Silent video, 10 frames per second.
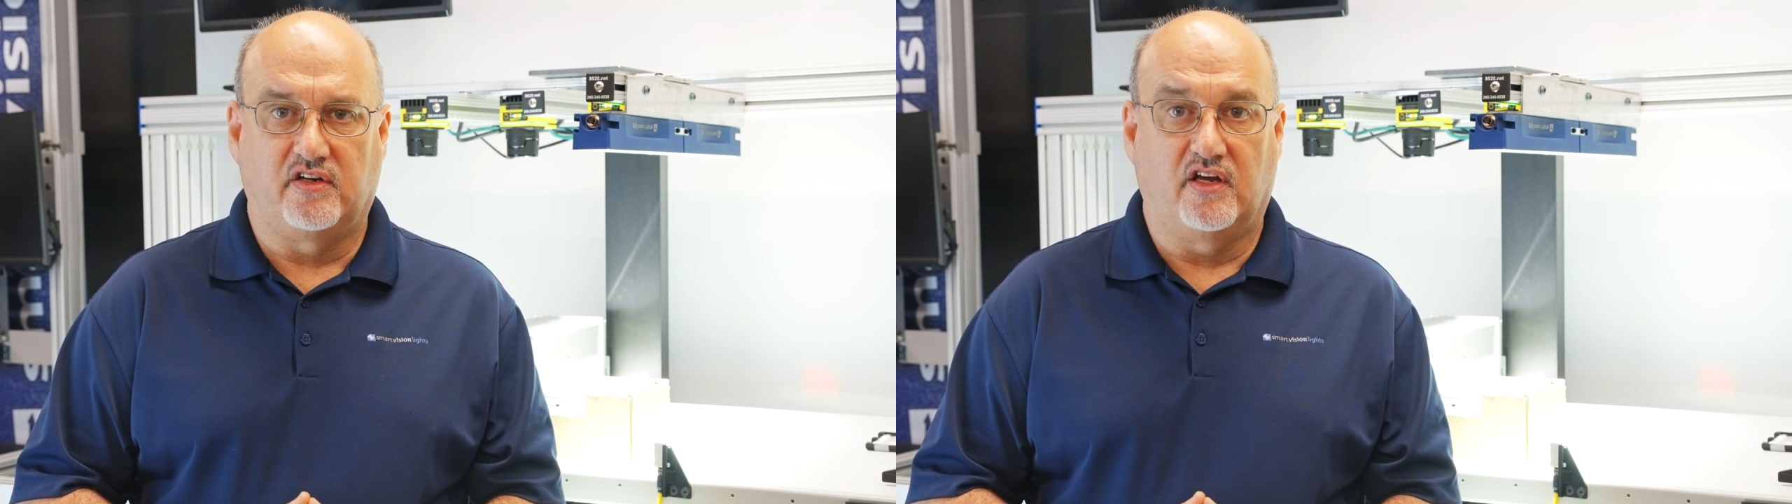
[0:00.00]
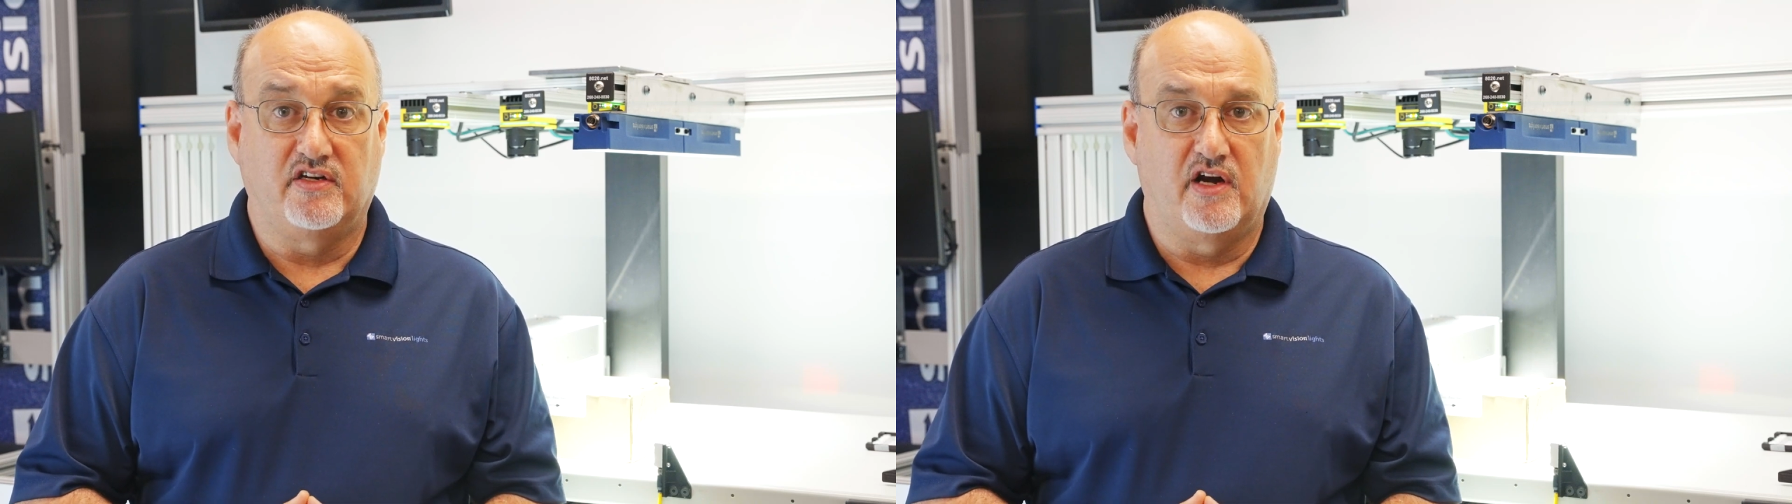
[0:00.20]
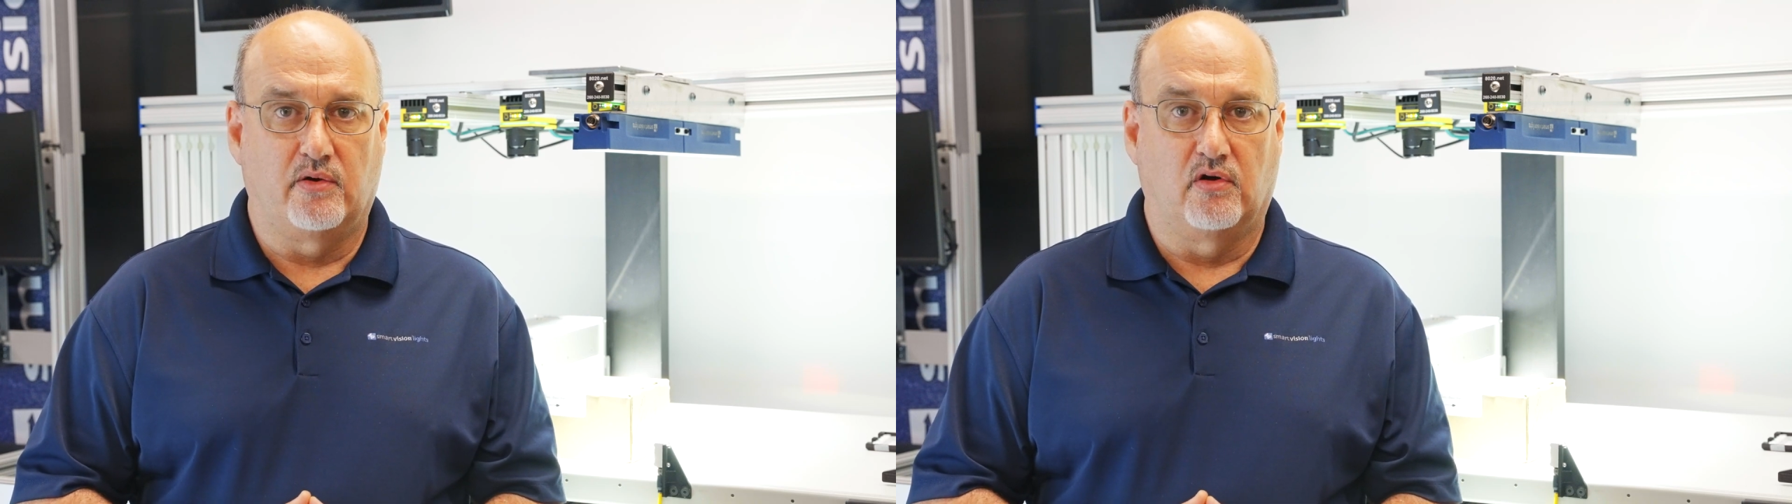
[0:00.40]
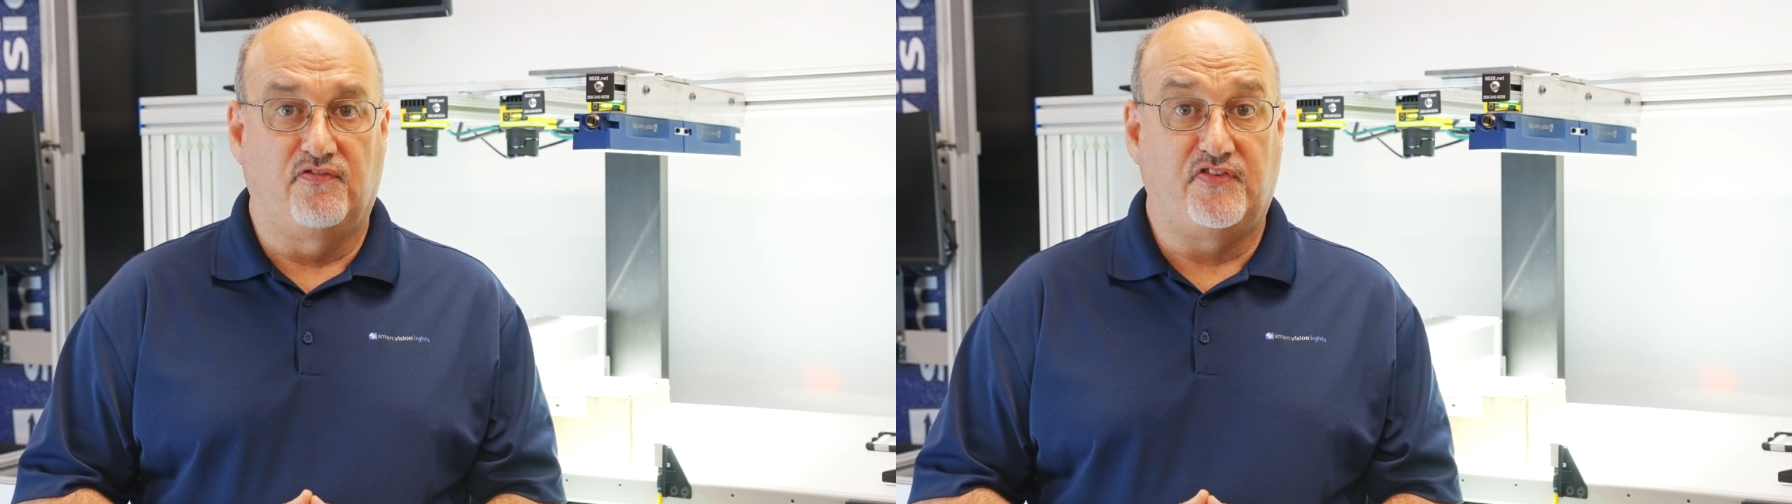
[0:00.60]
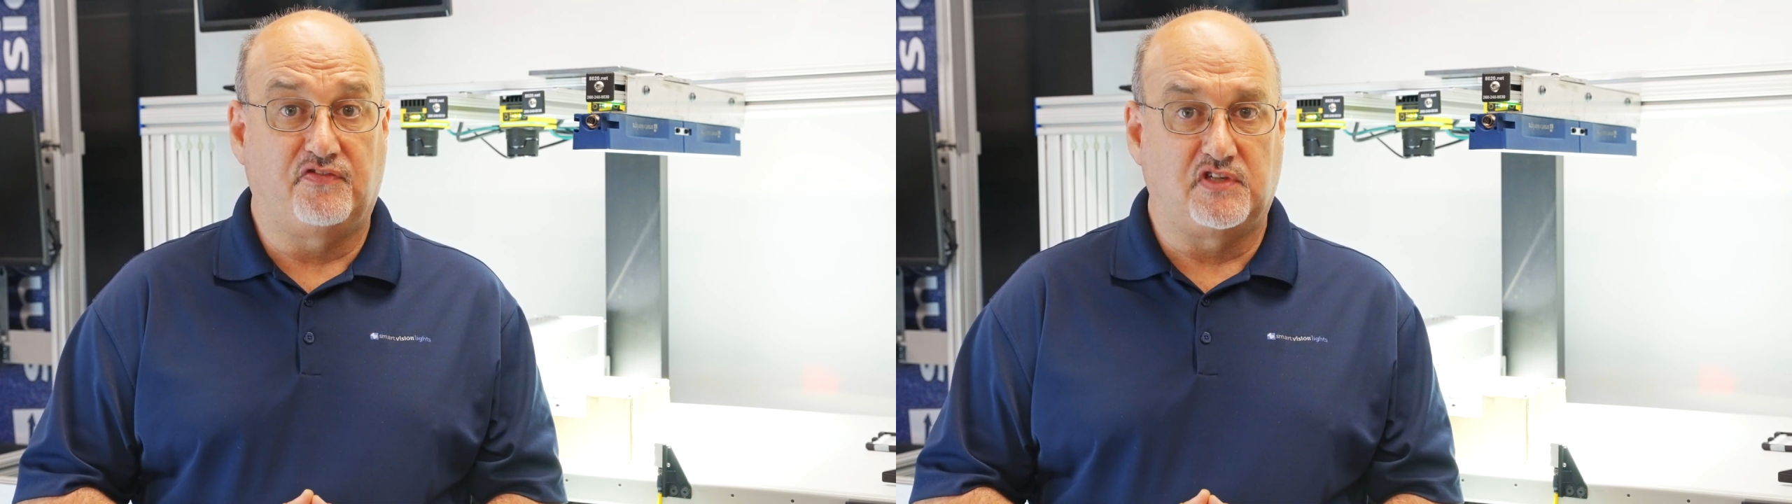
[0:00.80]
a narrow
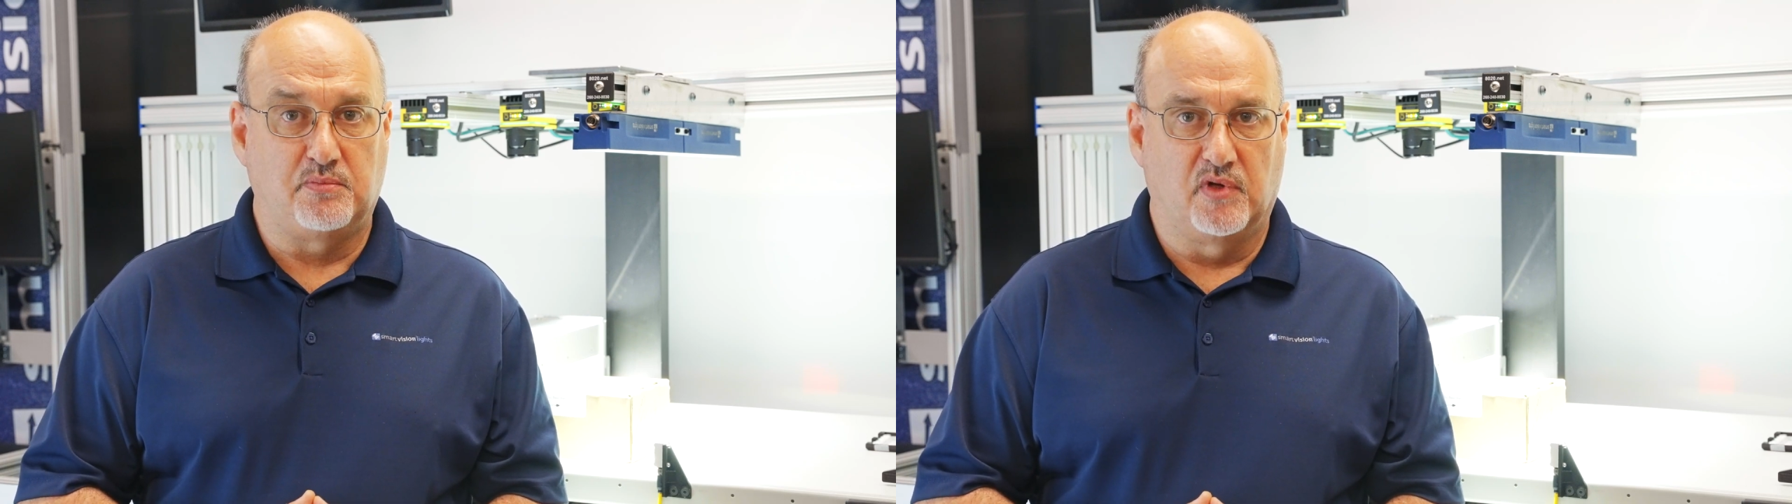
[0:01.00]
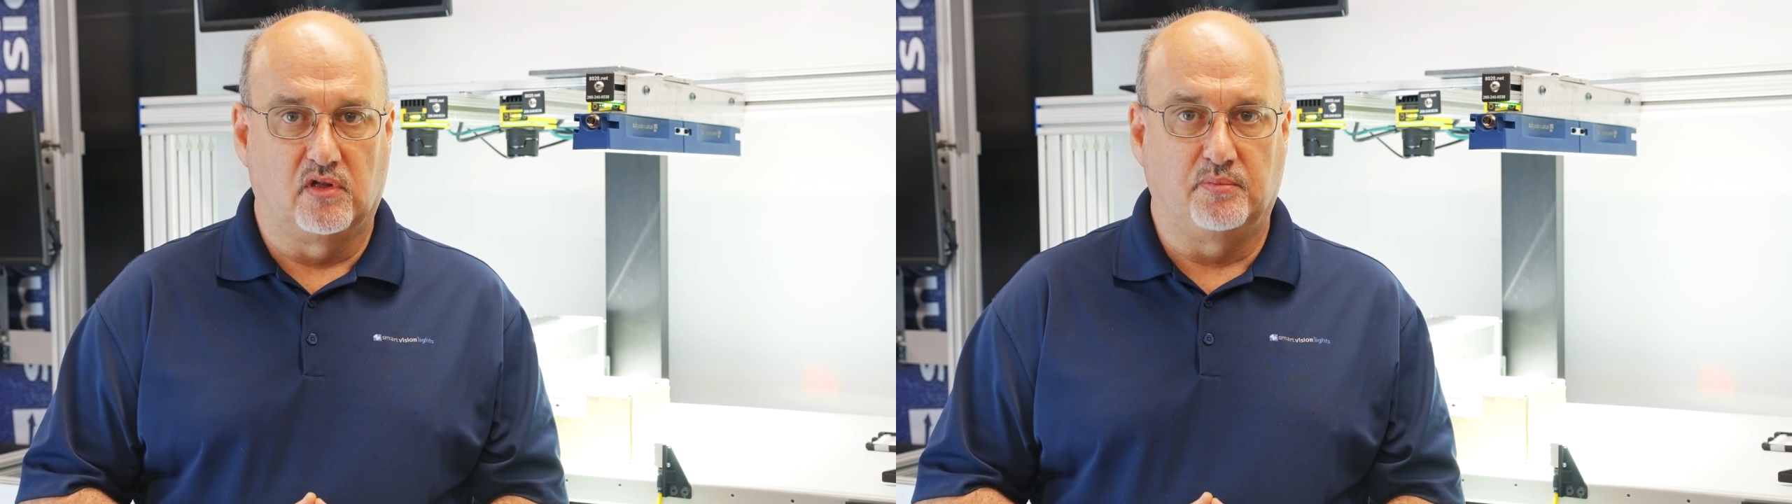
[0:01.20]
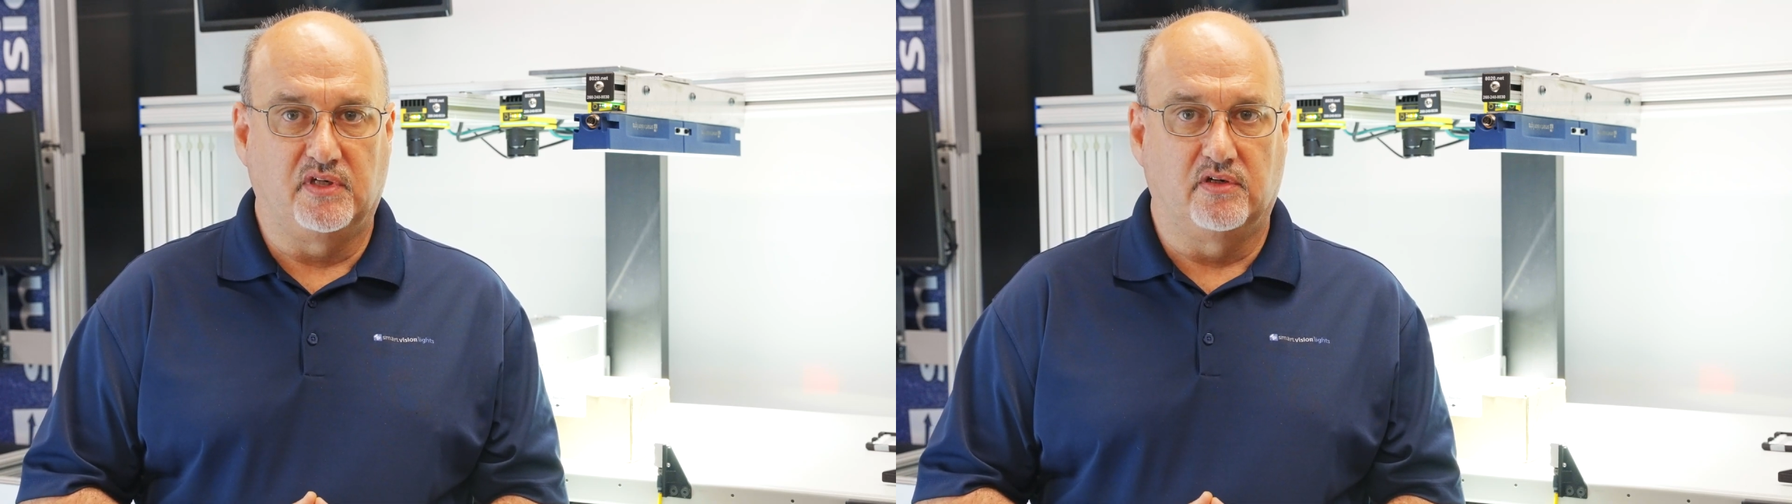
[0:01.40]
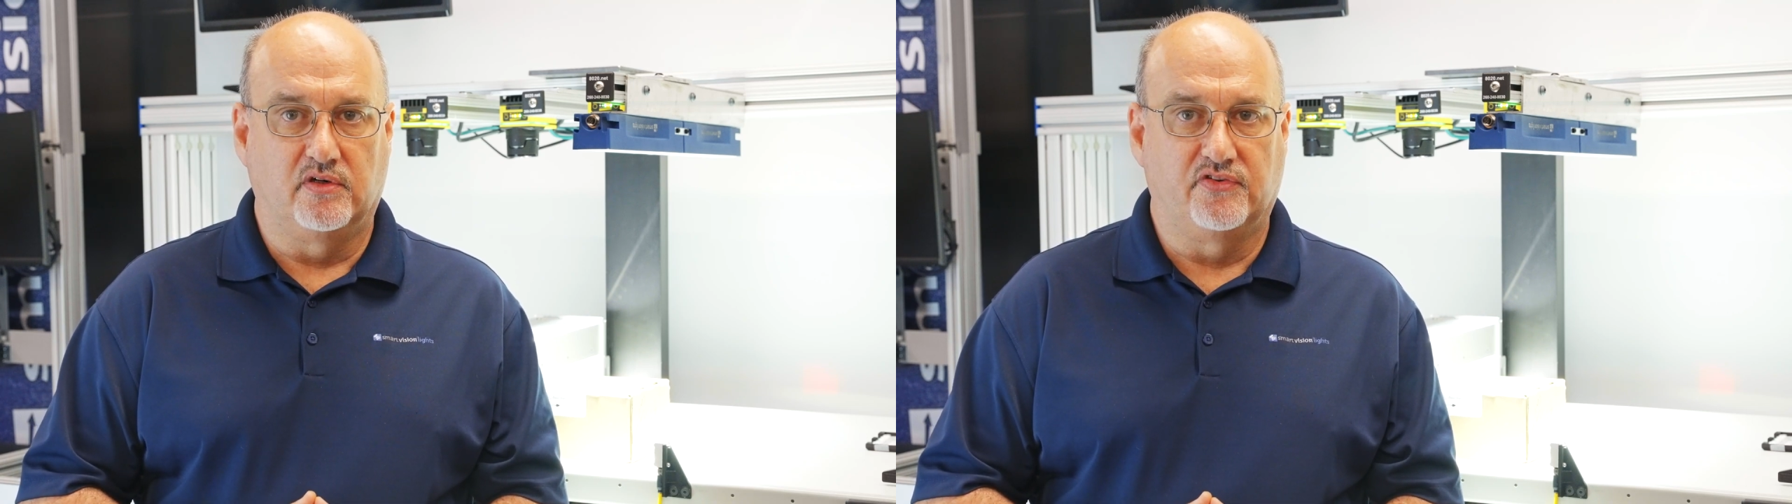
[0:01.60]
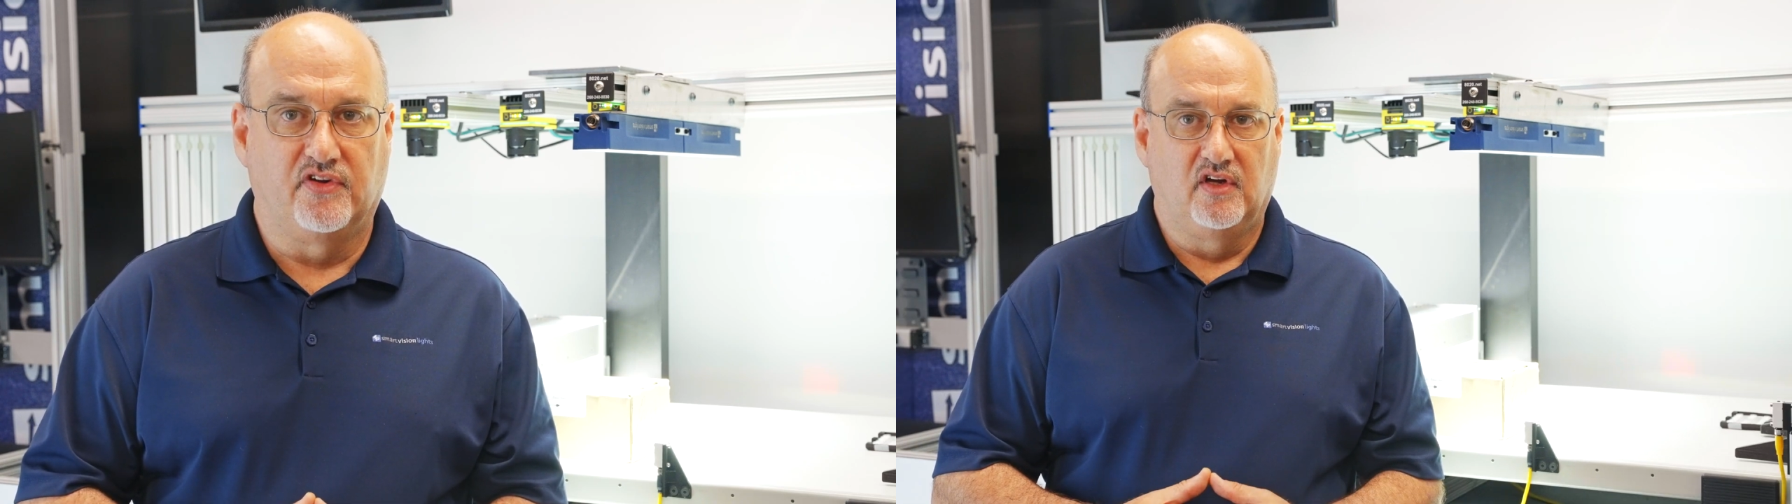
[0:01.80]
50
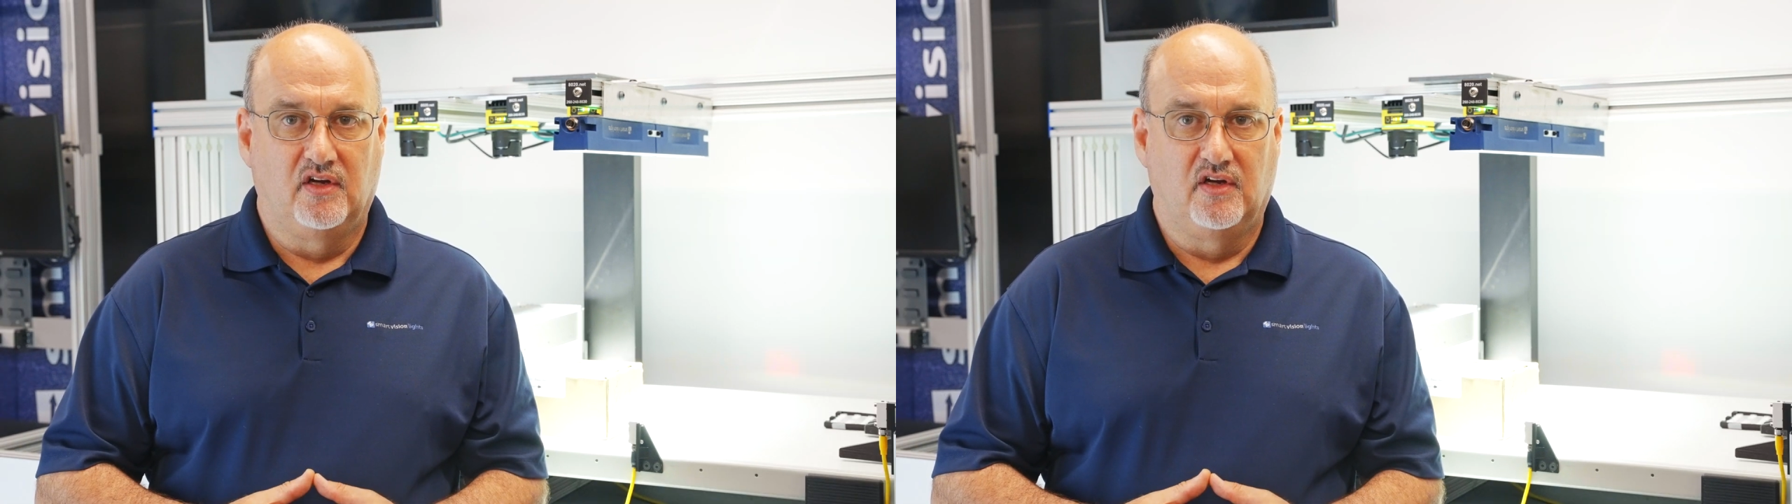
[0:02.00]
millimeters,